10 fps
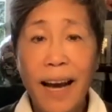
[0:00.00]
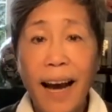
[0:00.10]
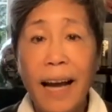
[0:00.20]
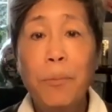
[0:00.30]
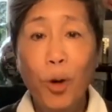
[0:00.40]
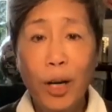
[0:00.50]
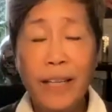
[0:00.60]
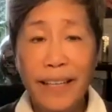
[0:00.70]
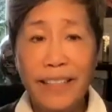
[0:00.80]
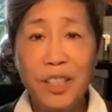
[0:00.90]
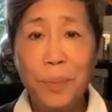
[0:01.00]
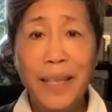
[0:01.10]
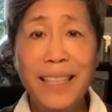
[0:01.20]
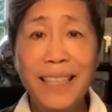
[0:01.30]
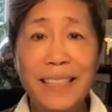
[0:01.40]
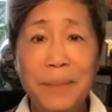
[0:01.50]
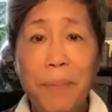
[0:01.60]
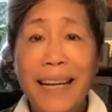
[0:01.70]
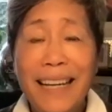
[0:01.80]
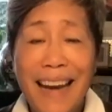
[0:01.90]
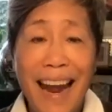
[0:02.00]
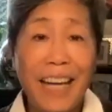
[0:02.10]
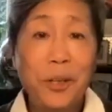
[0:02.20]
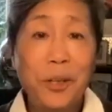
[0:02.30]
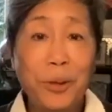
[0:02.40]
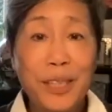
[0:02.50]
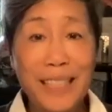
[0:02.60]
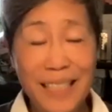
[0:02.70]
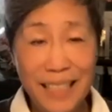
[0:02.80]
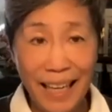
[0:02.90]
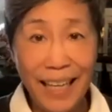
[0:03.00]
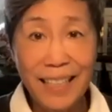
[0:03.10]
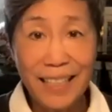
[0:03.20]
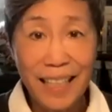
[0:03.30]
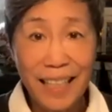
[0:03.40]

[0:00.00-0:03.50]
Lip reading: I'm organized because my natural state